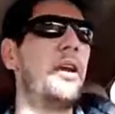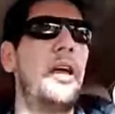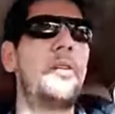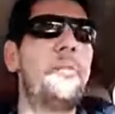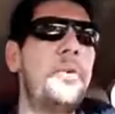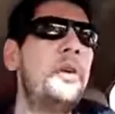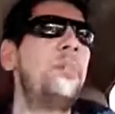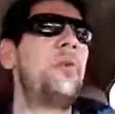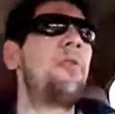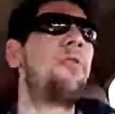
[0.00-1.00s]
and
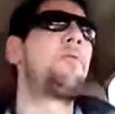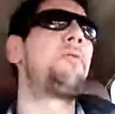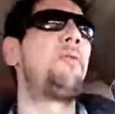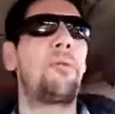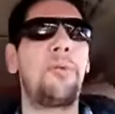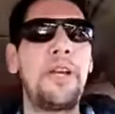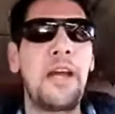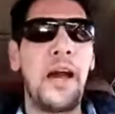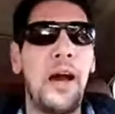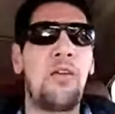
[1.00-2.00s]
people freak
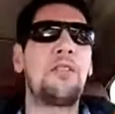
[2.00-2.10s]
out.